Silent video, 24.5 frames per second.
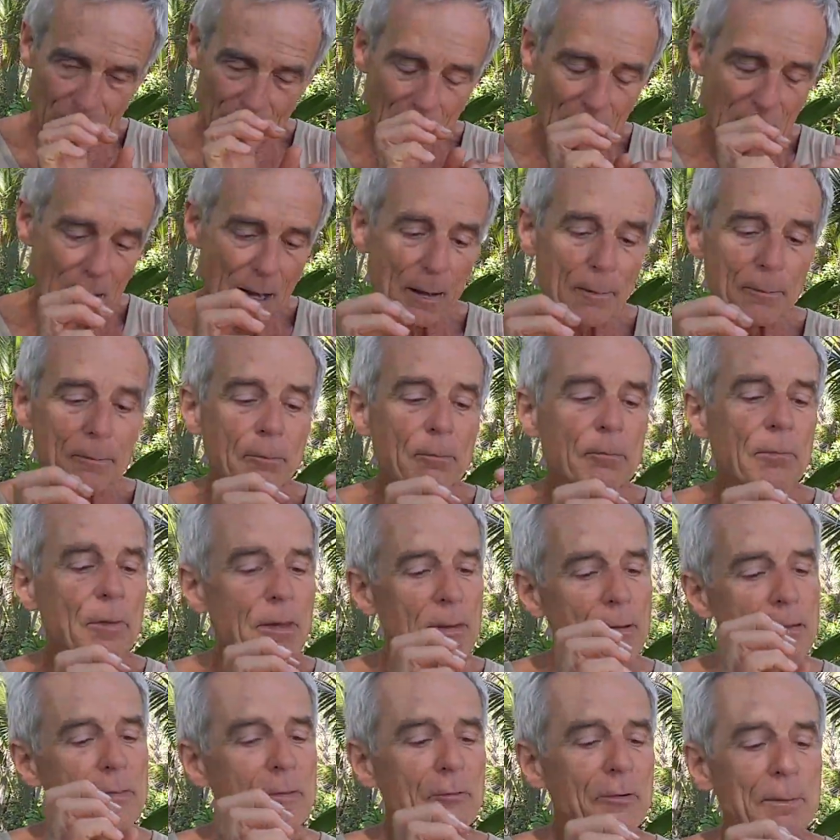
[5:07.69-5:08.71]
the
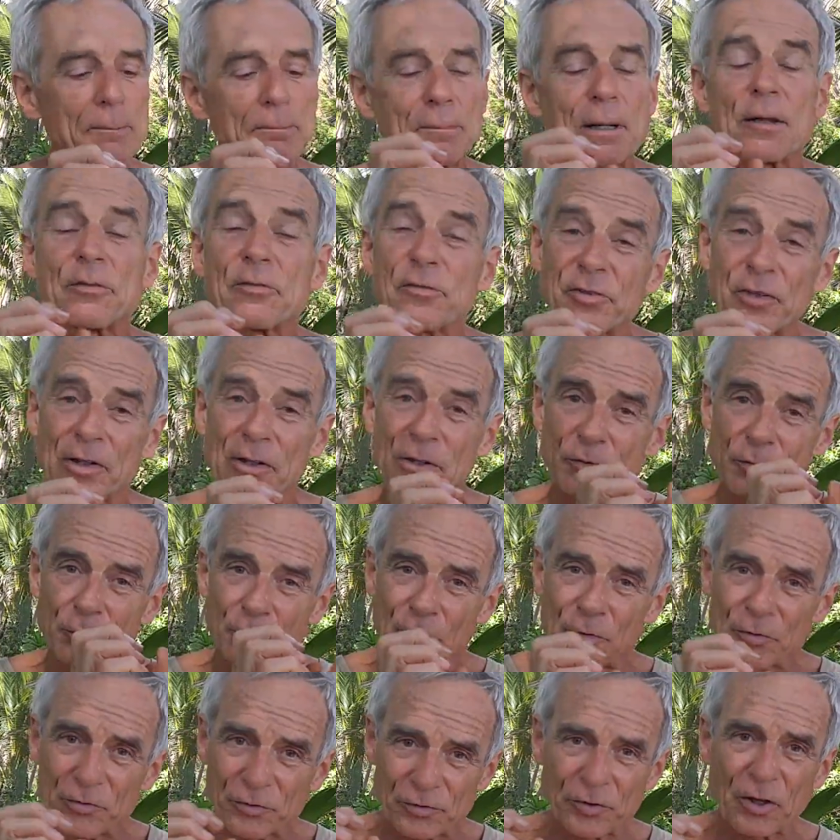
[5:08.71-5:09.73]
red blood cells
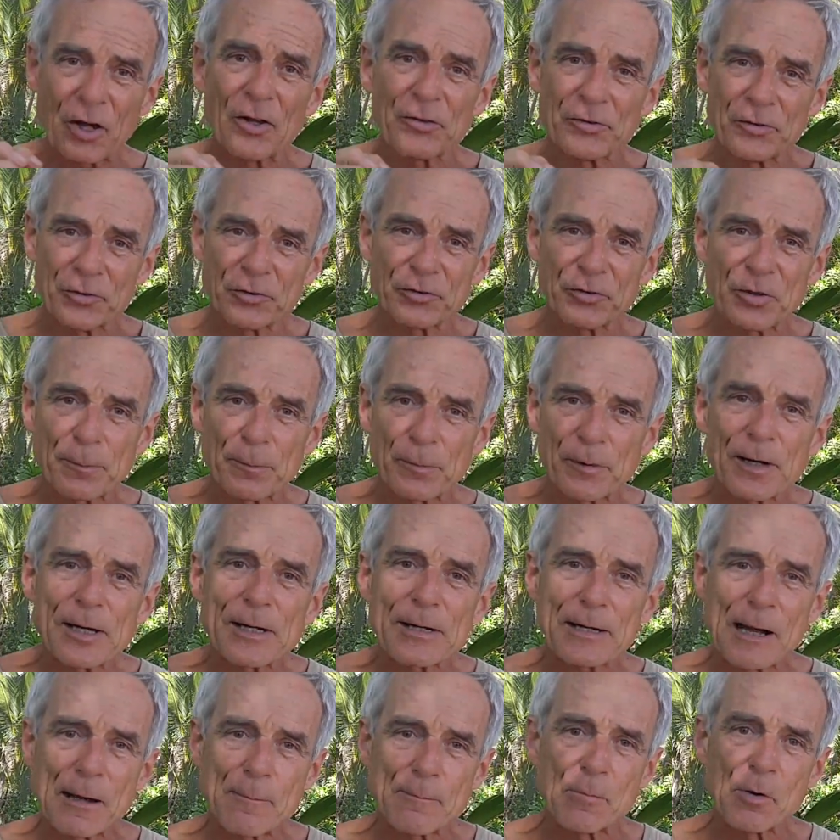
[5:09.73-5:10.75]
will start to
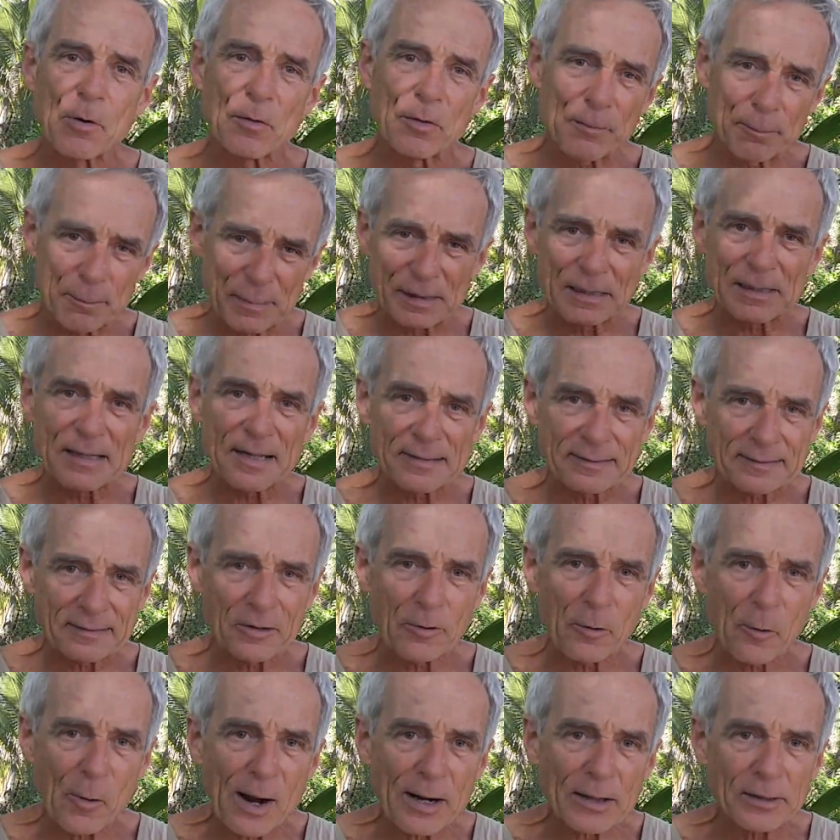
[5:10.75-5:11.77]
separate out more. They'll be less
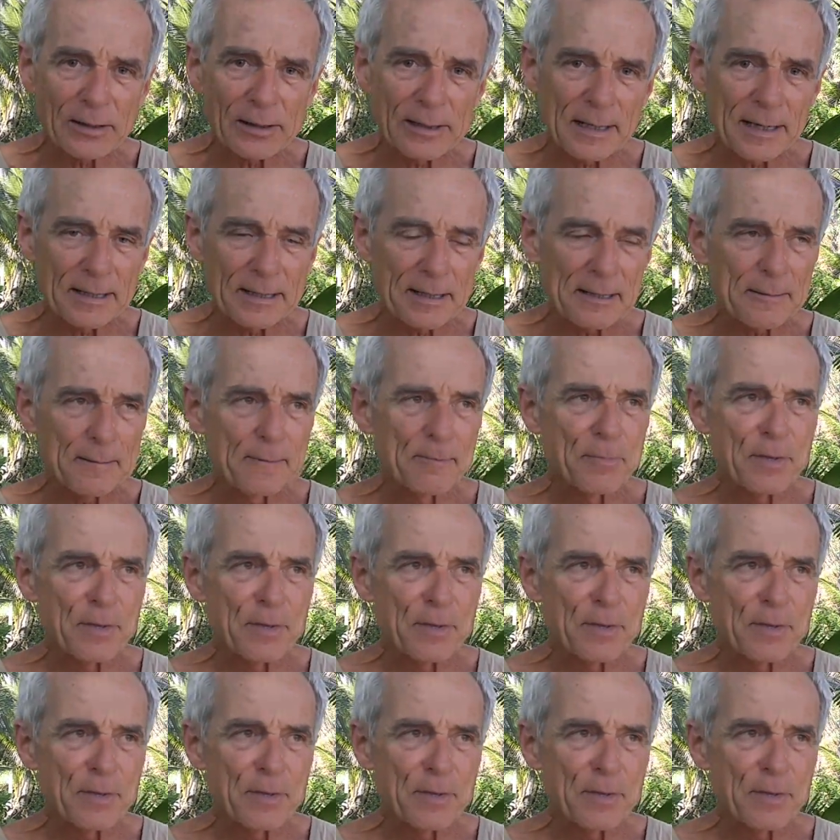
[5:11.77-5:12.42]
coagulated.